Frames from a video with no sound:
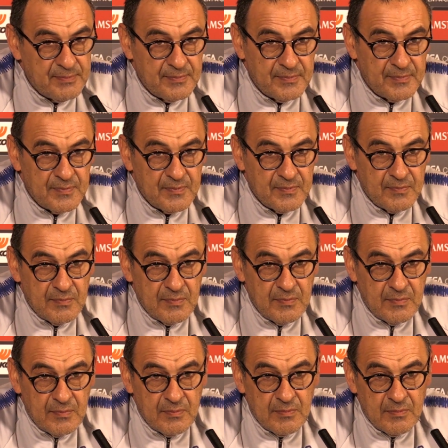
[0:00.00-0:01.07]
Is this a player you
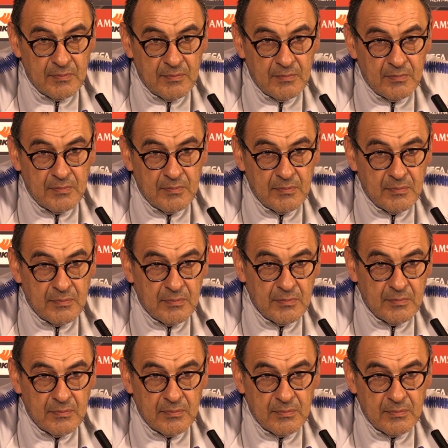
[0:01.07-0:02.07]
want to manage next season